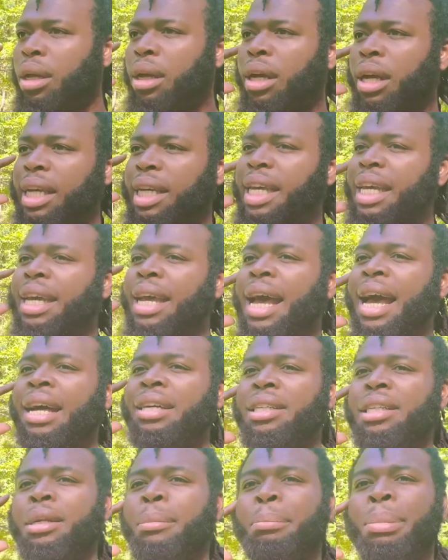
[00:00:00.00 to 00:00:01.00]
Get
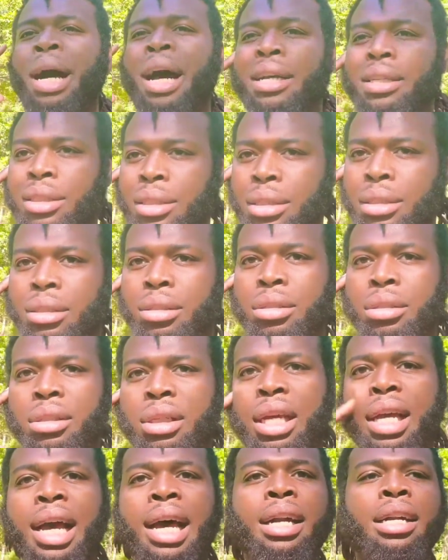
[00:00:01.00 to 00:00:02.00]
out of the boxes.
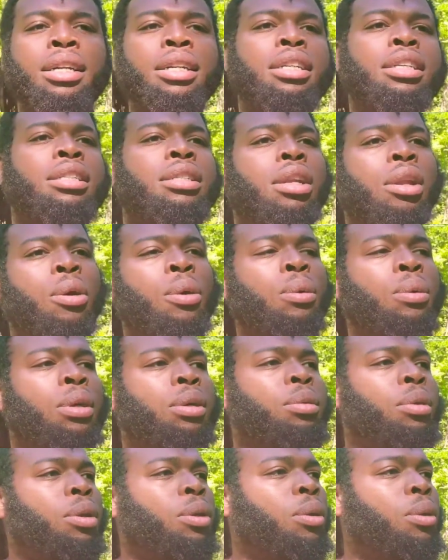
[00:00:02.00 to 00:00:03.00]
Get out of these
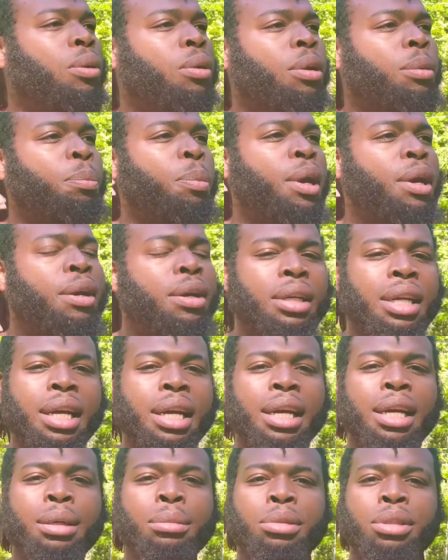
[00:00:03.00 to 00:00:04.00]
lower
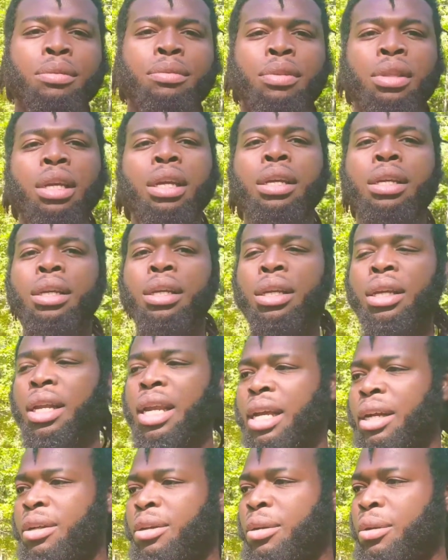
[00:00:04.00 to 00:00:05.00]
paradigms of thinking. Get
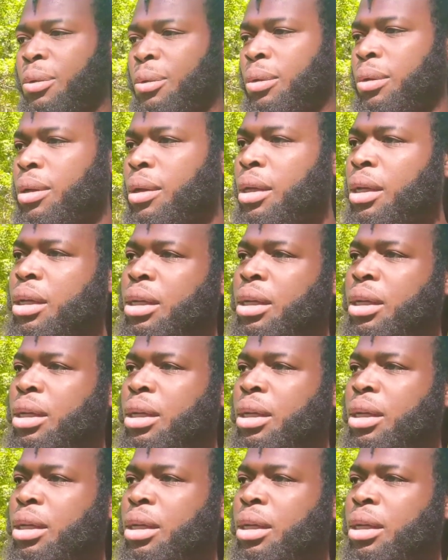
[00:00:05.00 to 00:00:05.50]
out of the lower.